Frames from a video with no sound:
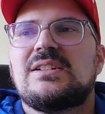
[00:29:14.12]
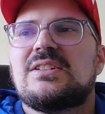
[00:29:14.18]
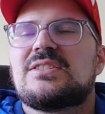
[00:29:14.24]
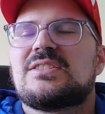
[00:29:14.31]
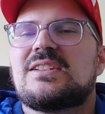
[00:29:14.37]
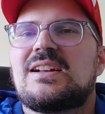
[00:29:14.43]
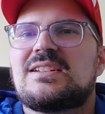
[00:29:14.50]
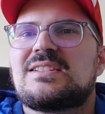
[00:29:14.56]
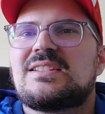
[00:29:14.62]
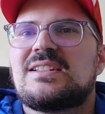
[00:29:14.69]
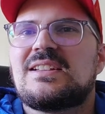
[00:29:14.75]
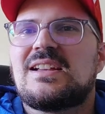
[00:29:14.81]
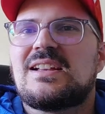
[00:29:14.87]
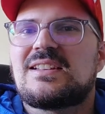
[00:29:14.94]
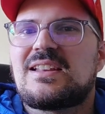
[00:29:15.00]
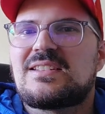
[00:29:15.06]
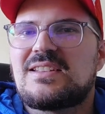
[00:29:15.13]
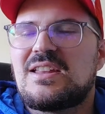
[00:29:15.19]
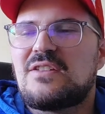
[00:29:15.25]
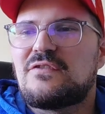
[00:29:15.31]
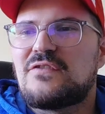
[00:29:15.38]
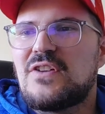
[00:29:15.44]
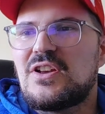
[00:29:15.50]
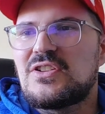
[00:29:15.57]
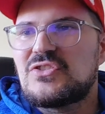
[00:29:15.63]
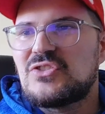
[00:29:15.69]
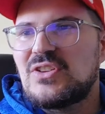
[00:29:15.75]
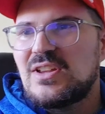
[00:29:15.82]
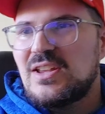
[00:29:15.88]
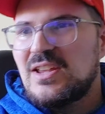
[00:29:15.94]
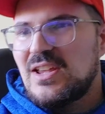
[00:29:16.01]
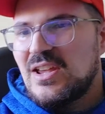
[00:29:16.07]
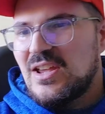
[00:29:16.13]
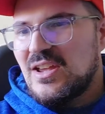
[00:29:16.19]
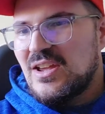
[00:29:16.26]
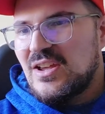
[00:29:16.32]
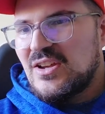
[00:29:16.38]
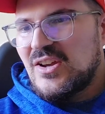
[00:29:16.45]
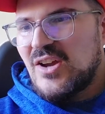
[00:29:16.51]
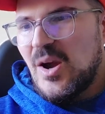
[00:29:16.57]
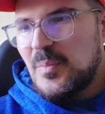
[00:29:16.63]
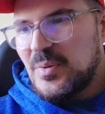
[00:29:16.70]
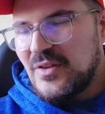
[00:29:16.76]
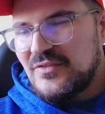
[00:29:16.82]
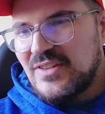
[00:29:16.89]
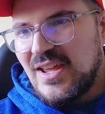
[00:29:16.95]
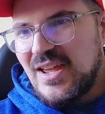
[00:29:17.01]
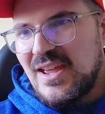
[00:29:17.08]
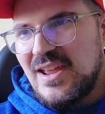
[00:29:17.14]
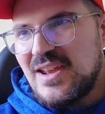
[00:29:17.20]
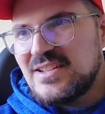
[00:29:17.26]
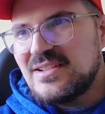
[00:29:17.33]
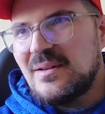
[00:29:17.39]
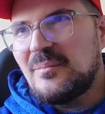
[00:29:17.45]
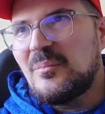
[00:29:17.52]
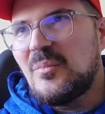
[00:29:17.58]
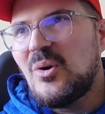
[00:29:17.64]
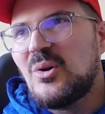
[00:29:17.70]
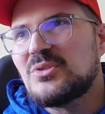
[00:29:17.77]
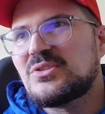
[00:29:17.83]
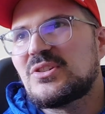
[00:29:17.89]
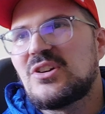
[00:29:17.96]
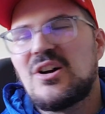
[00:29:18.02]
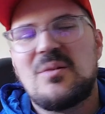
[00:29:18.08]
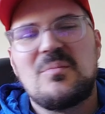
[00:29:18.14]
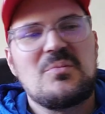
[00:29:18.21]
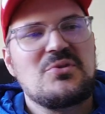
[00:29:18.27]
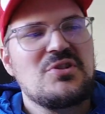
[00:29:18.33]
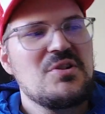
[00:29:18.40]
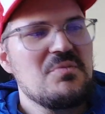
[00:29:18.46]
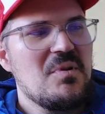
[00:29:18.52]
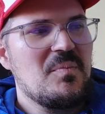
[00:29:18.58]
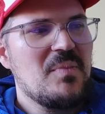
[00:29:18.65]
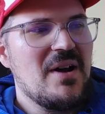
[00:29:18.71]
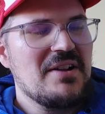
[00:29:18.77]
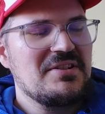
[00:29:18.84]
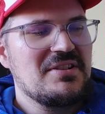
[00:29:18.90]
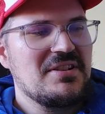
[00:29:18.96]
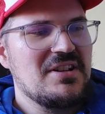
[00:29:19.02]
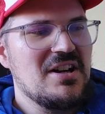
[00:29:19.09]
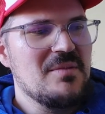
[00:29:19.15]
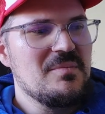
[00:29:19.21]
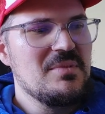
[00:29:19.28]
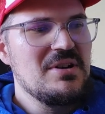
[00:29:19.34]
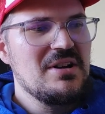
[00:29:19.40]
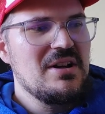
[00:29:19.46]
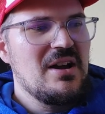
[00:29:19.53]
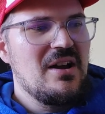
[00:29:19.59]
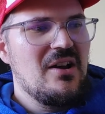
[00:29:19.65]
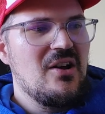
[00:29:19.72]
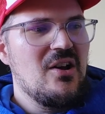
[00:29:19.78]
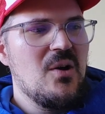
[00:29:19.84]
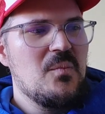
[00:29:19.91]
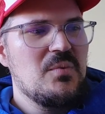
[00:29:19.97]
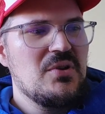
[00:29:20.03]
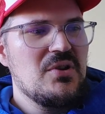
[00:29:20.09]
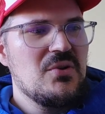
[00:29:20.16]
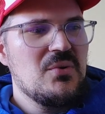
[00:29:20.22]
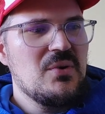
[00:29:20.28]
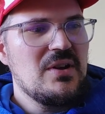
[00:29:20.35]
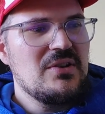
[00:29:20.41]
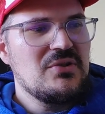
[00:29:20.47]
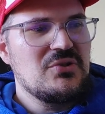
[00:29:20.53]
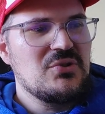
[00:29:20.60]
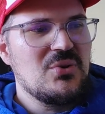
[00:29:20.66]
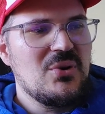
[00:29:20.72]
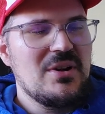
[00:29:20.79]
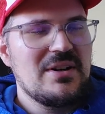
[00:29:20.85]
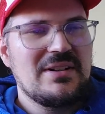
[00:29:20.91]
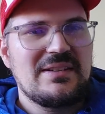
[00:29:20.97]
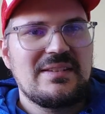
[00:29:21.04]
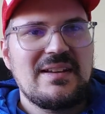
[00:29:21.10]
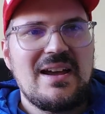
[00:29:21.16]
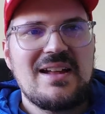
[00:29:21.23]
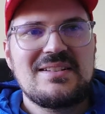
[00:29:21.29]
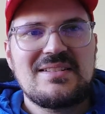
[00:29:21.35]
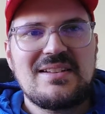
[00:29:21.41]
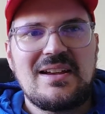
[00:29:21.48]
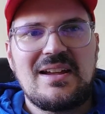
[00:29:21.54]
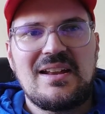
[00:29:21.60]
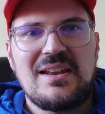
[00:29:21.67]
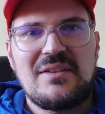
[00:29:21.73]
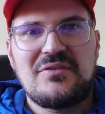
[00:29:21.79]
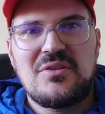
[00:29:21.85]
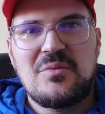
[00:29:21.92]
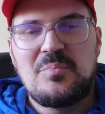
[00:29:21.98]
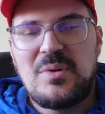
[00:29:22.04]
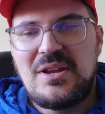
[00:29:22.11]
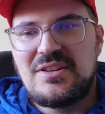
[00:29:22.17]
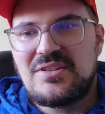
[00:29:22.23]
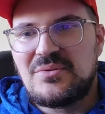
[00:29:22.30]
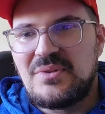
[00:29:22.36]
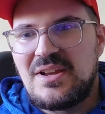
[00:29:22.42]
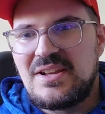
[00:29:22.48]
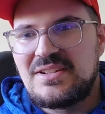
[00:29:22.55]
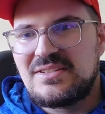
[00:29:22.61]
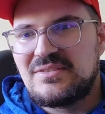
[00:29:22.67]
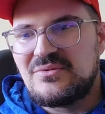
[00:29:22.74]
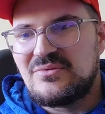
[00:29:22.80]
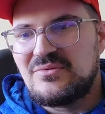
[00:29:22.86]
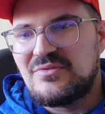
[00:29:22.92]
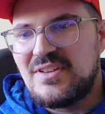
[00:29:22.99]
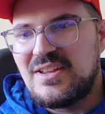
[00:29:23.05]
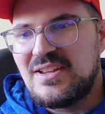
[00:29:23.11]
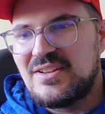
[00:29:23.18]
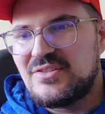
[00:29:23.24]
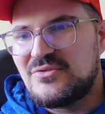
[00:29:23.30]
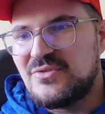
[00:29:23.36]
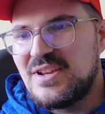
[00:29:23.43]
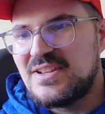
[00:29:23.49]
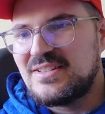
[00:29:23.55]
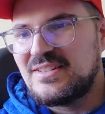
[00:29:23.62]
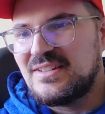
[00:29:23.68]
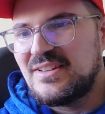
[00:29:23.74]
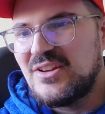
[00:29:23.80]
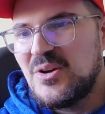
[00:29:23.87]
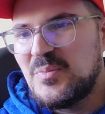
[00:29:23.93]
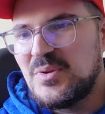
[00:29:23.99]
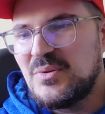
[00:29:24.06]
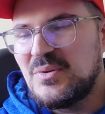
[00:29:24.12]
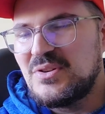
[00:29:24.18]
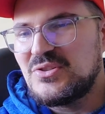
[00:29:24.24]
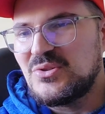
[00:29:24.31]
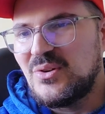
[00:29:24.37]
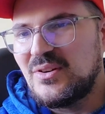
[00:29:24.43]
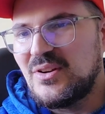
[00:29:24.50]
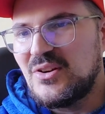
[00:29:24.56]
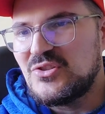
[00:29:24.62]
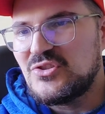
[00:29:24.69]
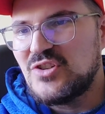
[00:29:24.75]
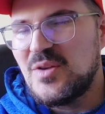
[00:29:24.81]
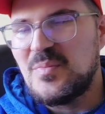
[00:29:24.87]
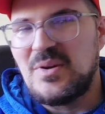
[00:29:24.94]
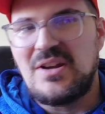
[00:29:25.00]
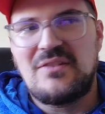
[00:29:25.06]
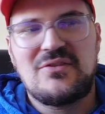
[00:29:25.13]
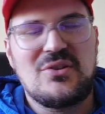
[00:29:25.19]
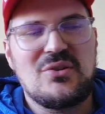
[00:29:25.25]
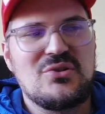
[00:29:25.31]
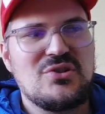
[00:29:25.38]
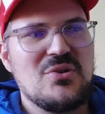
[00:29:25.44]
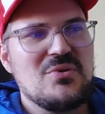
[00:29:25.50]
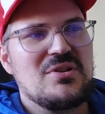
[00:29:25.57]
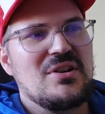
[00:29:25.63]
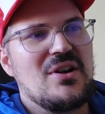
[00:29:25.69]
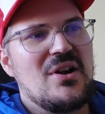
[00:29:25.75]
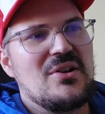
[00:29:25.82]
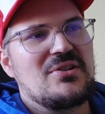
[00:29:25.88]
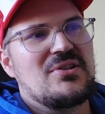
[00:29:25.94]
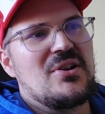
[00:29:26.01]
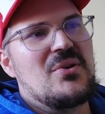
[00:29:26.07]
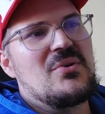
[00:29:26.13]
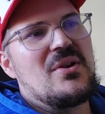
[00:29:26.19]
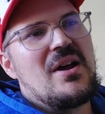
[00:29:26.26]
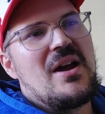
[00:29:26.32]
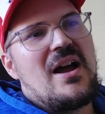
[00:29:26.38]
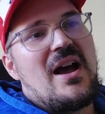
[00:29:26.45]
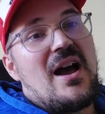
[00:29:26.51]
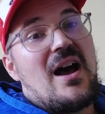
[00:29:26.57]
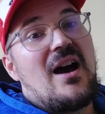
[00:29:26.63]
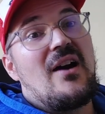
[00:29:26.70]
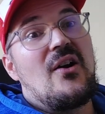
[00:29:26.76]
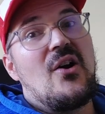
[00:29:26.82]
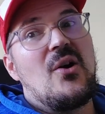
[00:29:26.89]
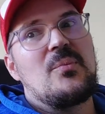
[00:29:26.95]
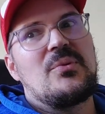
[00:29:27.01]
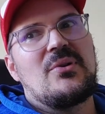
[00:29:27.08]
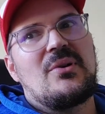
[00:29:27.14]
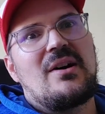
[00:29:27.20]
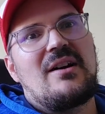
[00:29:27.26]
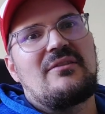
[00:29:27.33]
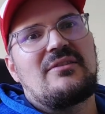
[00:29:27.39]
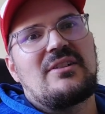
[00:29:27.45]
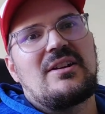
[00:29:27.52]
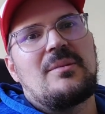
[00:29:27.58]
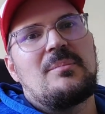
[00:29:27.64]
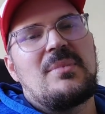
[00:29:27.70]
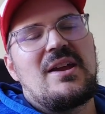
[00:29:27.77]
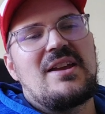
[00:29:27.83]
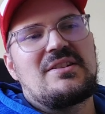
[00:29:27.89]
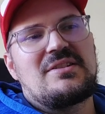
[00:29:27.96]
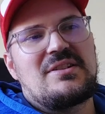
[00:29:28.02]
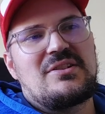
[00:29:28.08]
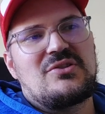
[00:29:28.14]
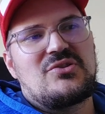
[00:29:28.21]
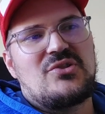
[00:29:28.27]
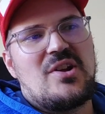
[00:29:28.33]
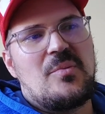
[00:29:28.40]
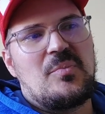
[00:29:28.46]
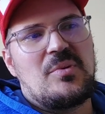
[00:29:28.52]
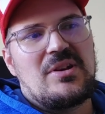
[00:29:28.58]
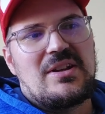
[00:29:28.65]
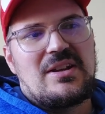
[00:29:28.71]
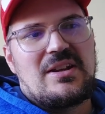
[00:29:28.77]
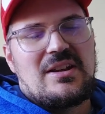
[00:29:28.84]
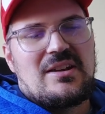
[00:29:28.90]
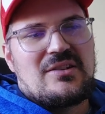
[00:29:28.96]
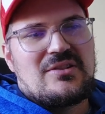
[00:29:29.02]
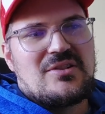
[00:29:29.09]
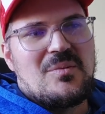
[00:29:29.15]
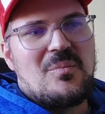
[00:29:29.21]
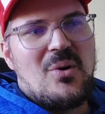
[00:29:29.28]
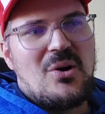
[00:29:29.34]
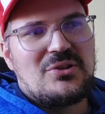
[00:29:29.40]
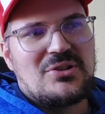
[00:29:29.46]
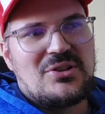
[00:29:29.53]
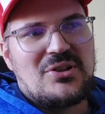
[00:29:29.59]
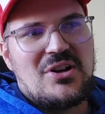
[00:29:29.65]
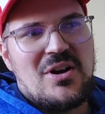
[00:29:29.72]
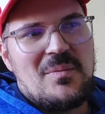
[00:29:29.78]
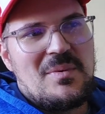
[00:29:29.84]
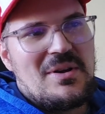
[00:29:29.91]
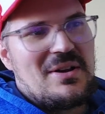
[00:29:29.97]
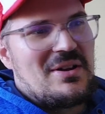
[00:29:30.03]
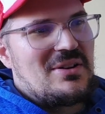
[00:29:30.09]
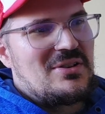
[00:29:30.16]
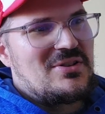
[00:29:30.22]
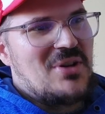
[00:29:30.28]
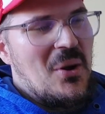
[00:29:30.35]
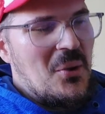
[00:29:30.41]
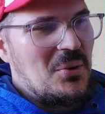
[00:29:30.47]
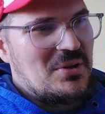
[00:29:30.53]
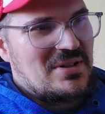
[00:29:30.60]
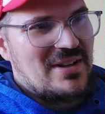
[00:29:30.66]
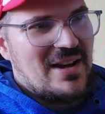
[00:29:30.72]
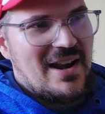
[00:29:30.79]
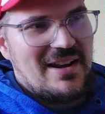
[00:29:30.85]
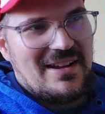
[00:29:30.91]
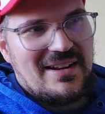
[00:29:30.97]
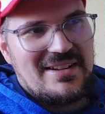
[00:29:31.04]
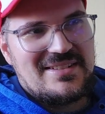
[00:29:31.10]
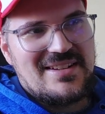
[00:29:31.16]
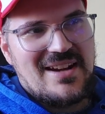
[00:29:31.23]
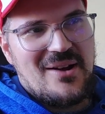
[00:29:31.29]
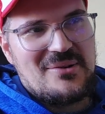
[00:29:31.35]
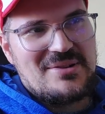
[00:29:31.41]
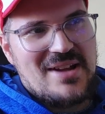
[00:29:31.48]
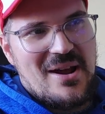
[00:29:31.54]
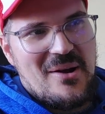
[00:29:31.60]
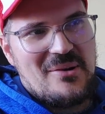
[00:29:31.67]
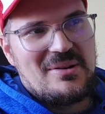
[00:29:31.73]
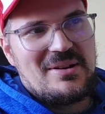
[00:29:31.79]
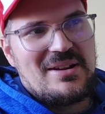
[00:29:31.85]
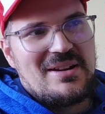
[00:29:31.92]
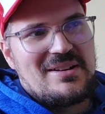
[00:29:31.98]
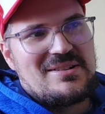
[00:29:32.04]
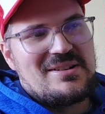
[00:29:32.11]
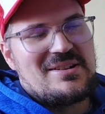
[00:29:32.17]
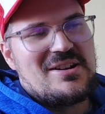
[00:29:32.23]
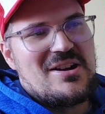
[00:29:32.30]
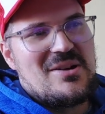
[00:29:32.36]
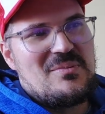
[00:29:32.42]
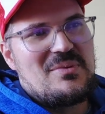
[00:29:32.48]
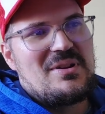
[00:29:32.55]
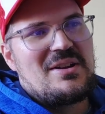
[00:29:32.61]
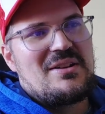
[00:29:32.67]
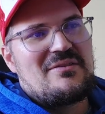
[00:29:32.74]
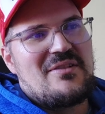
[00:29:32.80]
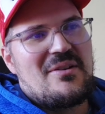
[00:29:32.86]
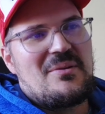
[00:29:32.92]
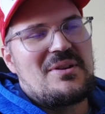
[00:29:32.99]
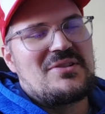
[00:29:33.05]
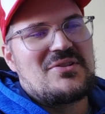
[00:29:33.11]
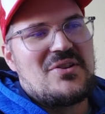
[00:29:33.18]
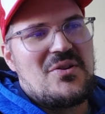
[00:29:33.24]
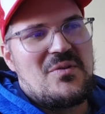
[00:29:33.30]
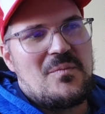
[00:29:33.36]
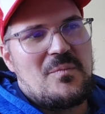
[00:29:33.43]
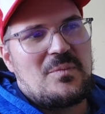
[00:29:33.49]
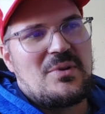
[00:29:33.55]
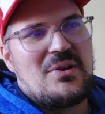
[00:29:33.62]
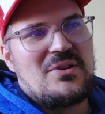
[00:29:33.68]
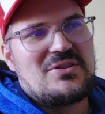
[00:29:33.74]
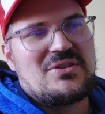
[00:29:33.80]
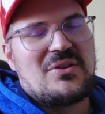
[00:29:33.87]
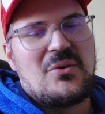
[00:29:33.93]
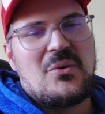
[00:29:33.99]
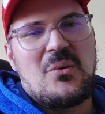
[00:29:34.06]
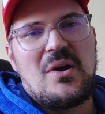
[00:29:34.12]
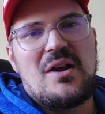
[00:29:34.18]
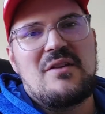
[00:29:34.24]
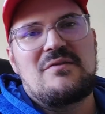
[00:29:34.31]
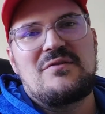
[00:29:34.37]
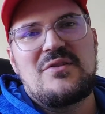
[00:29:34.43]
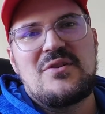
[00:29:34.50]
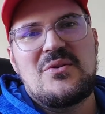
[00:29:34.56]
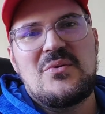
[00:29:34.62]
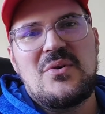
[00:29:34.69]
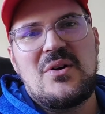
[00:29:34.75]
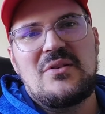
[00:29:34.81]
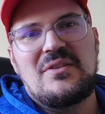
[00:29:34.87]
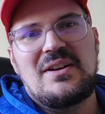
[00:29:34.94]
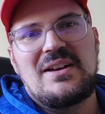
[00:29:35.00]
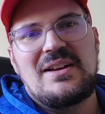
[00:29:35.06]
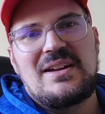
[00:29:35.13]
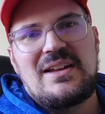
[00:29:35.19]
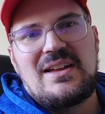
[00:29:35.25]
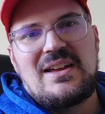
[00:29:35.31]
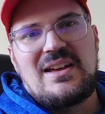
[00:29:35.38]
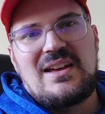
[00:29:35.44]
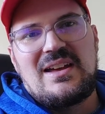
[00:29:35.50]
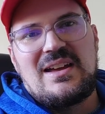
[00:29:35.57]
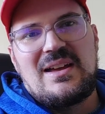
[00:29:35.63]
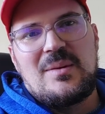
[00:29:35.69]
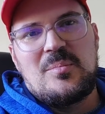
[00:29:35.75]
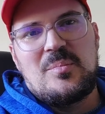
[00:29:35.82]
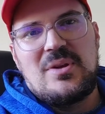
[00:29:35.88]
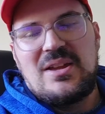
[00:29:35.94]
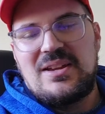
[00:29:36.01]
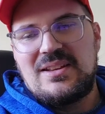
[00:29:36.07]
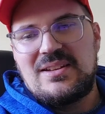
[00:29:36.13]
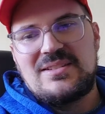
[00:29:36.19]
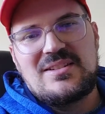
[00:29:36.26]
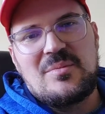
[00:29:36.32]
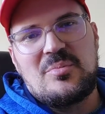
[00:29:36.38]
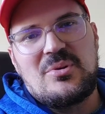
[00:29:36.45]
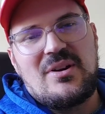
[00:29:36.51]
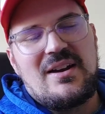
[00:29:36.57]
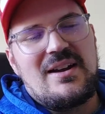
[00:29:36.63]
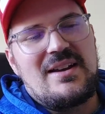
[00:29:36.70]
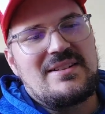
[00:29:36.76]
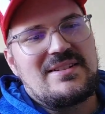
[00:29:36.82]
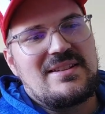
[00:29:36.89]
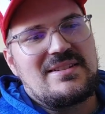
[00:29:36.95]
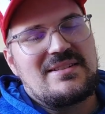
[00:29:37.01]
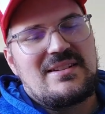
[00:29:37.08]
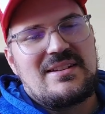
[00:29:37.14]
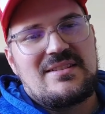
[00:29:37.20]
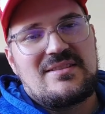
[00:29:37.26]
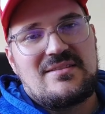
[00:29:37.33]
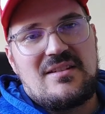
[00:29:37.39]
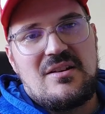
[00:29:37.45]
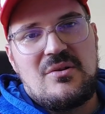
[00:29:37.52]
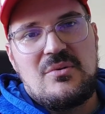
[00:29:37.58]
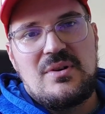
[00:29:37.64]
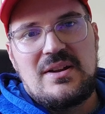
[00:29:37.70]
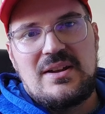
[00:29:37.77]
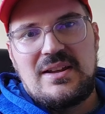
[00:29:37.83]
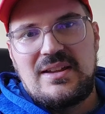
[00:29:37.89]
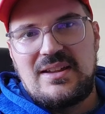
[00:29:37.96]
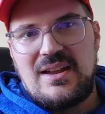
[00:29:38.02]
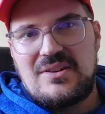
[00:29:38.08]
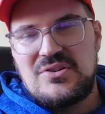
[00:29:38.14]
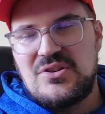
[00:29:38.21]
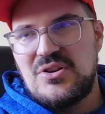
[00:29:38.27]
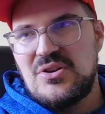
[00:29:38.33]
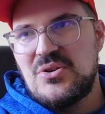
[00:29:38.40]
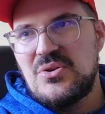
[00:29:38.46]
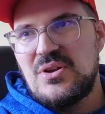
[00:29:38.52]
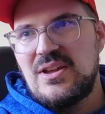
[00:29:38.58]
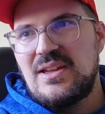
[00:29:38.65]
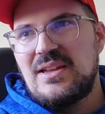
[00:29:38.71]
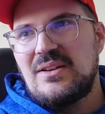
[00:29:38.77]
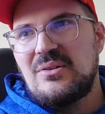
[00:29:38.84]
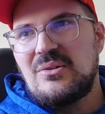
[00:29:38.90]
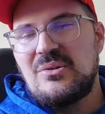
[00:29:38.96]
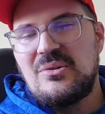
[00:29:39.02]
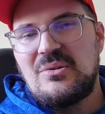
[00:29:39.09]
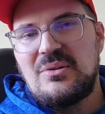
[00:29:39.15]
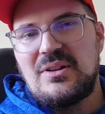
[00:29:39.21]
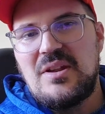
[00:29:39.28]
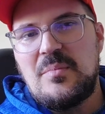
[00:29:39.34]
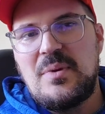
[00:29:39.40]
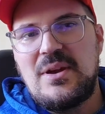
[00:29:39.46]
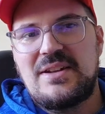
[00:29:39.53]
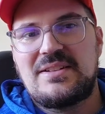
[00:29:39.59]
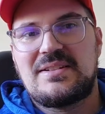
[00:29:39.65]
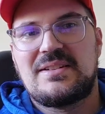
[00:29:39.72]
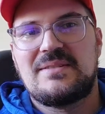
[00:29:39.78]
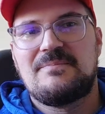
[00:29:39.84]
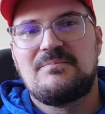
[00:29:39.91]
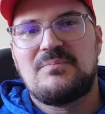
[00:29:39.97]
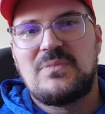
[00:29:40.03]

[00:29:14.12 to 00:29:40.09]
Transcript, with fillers: So that's the, as I say, the first couple of days. More to come, two more parts to come. Hope you enjoyed that, and if you've been to race Vegas recently, hope you enjoyed your trip, and if you're due to go soon, I hope you have an amazing trip. So more to come, total shenanigans downtown to come very soon, plus quite a few other big surprises. So catch you all in a bit.